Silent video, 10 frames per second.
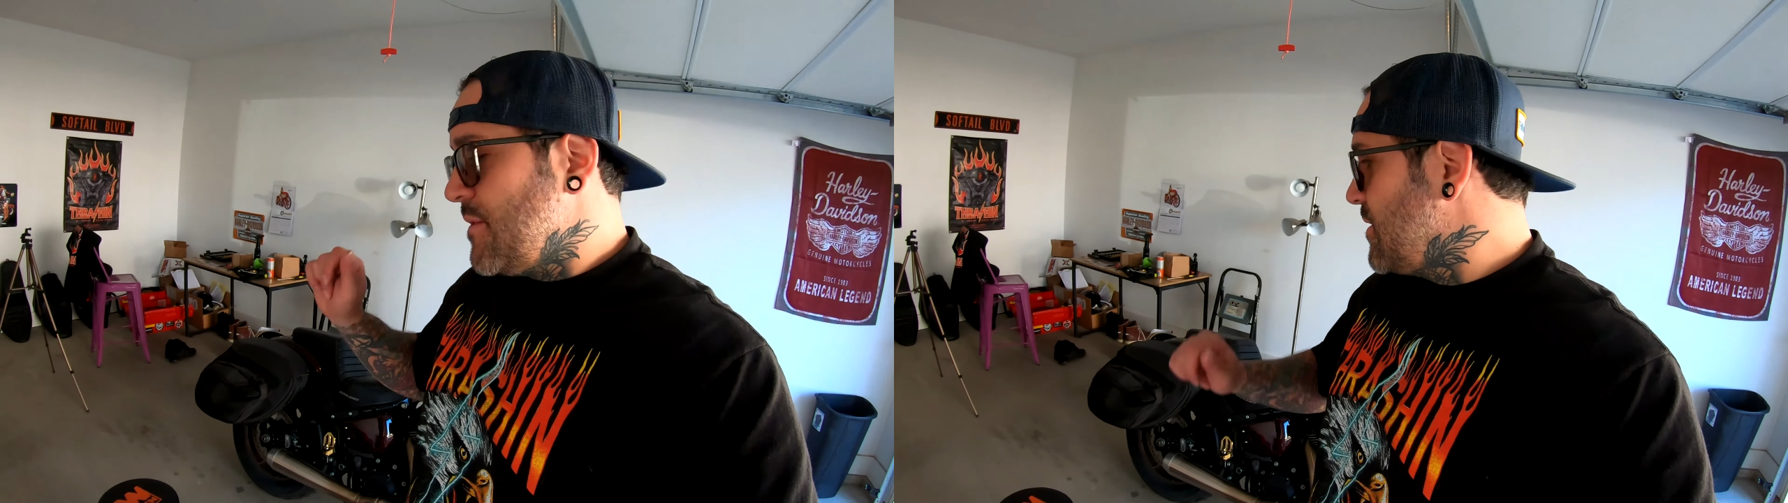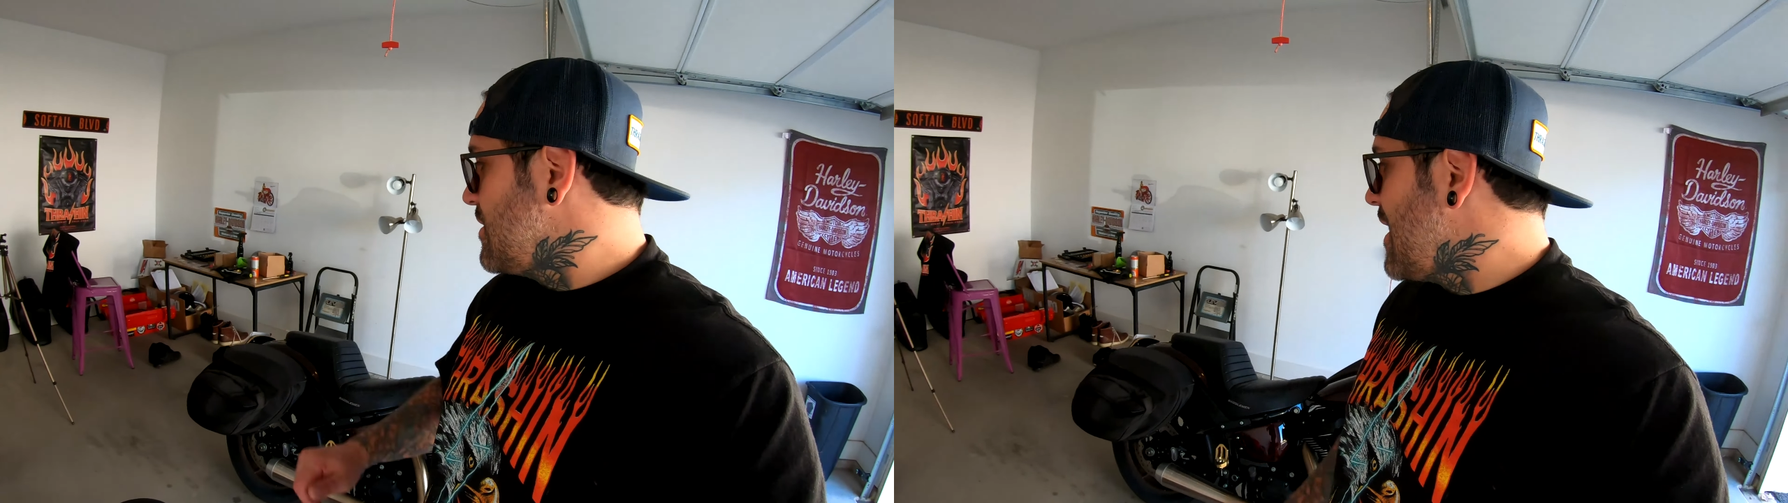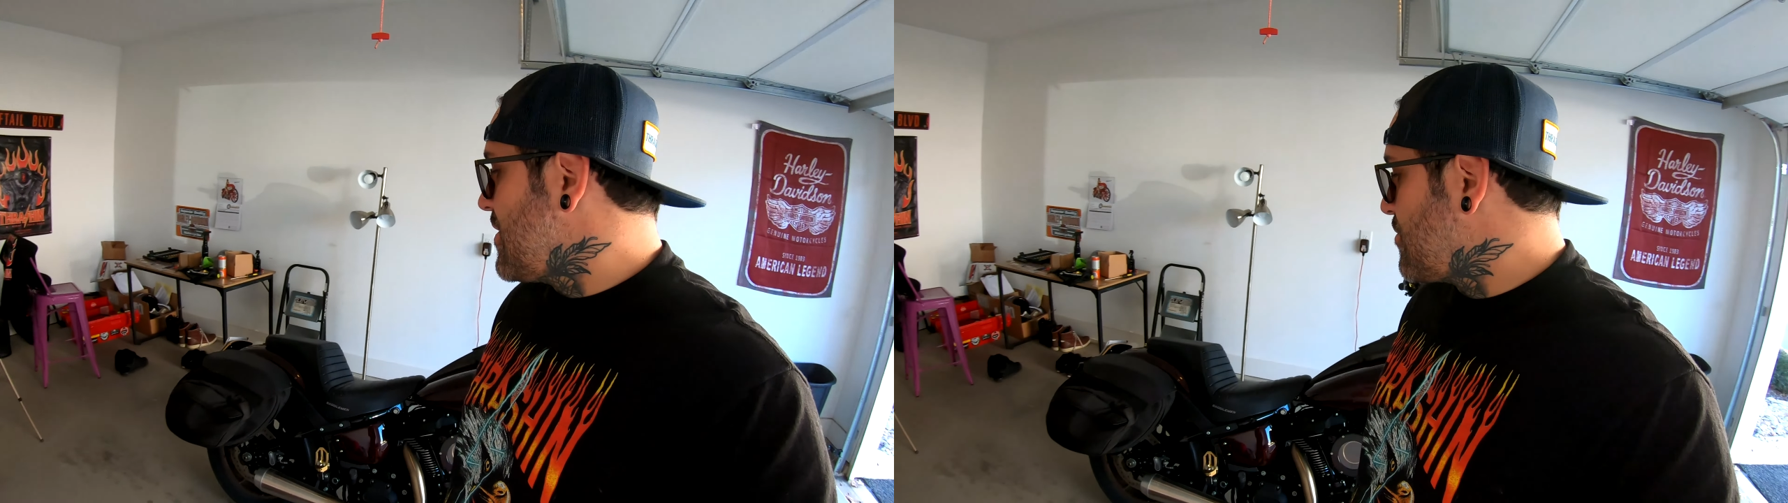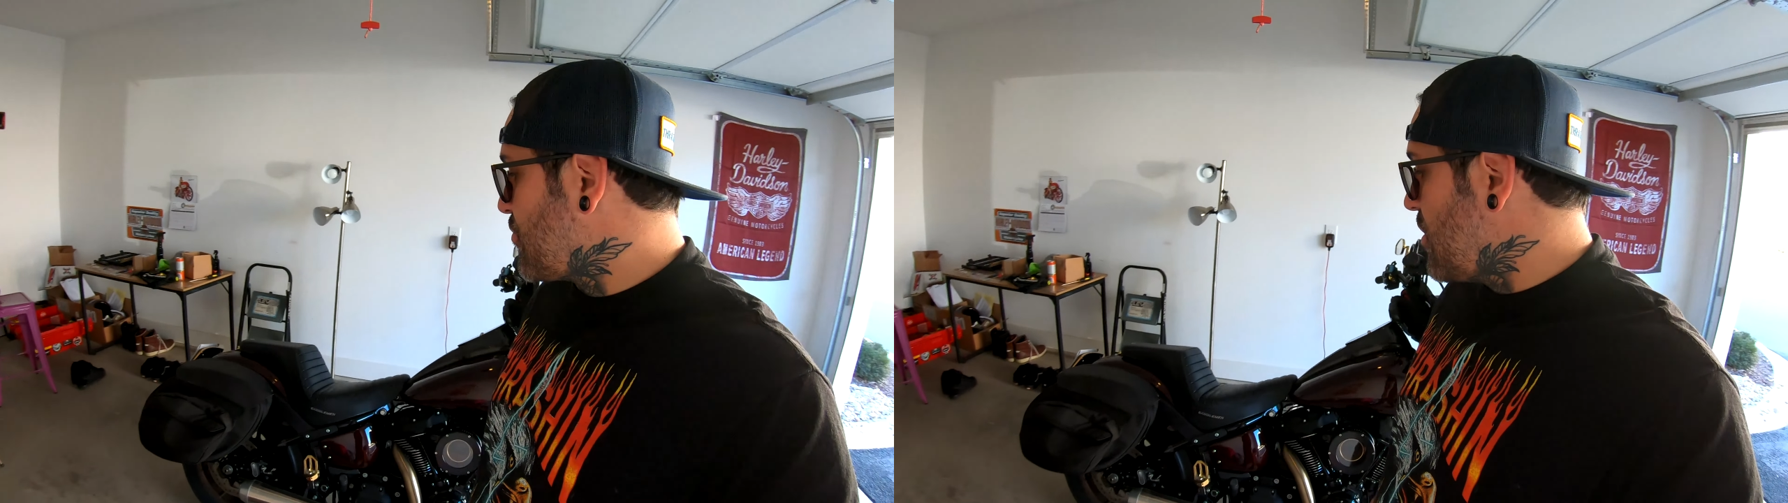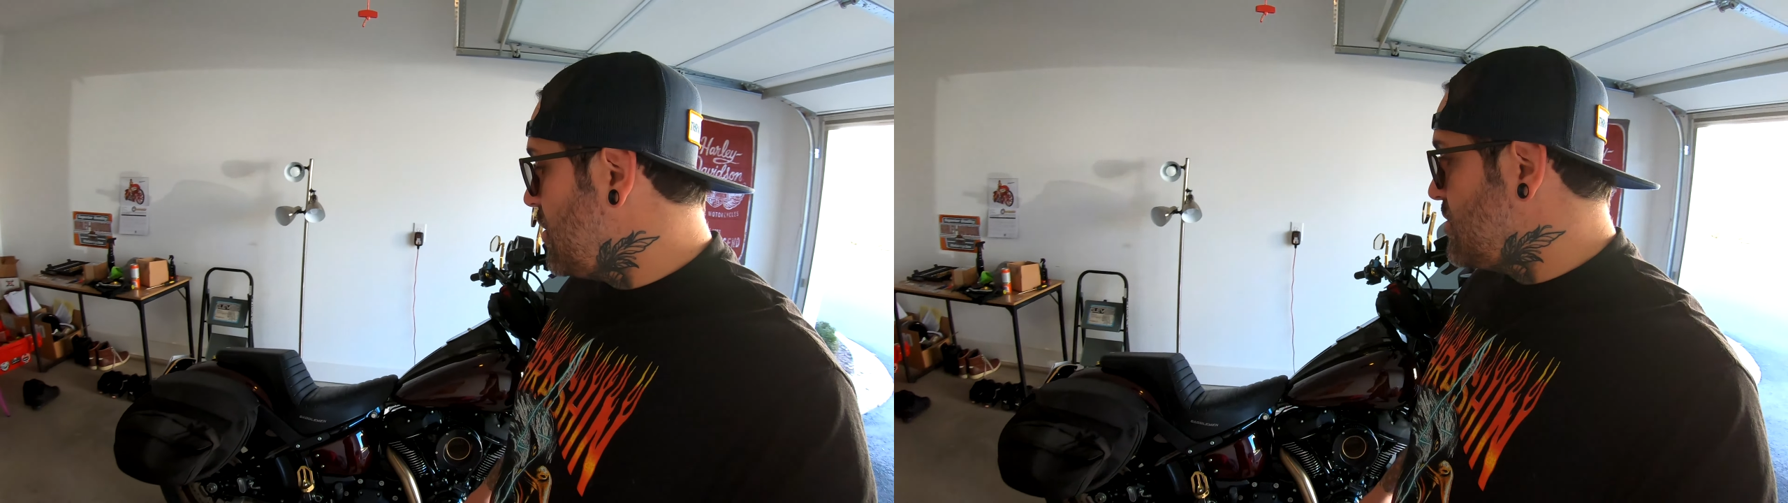the
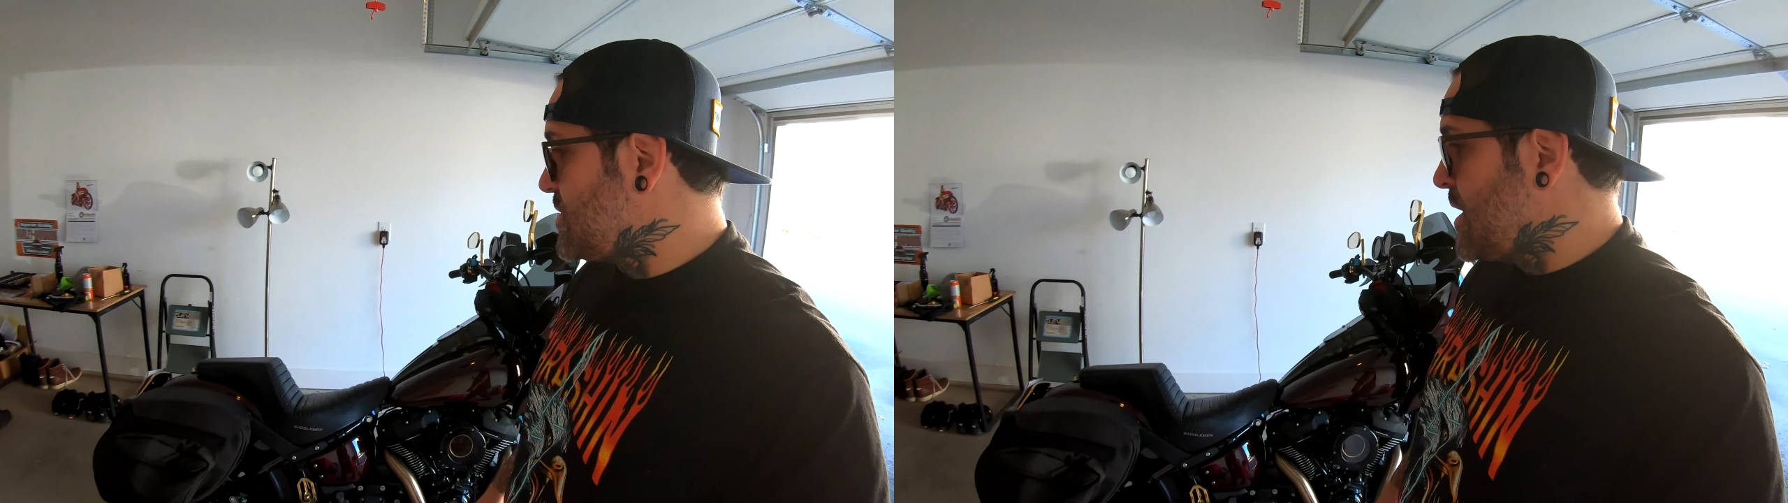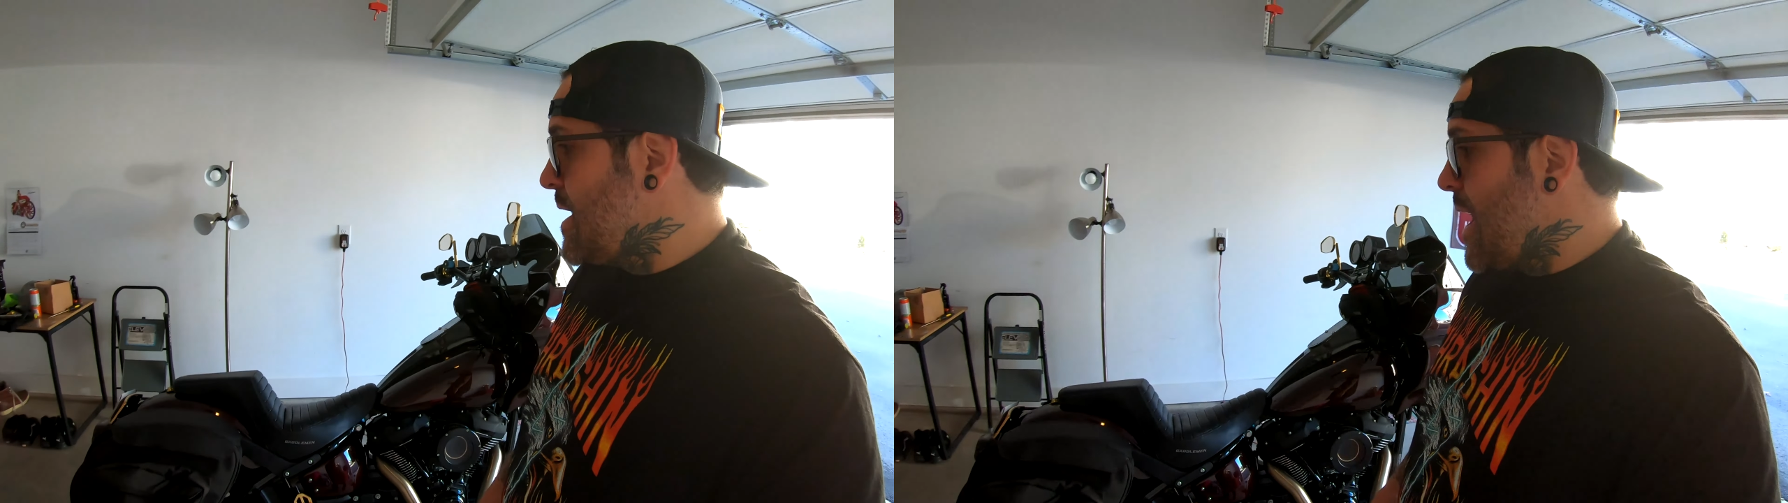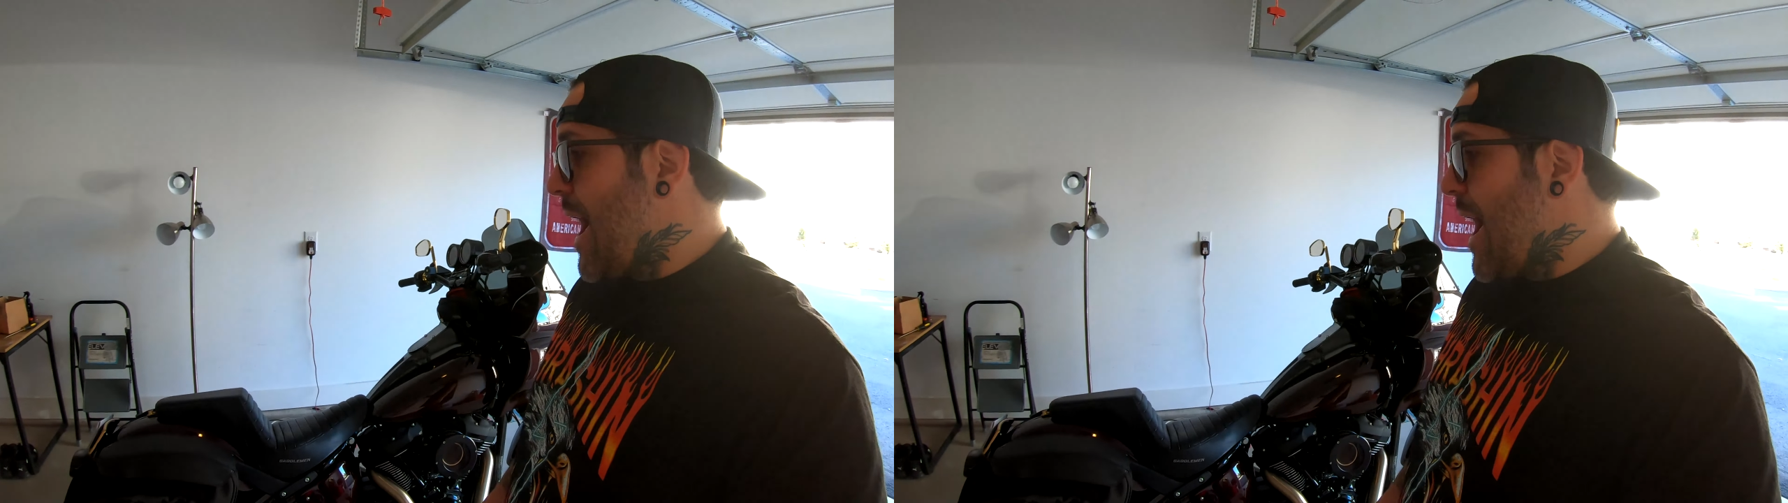leatherpros.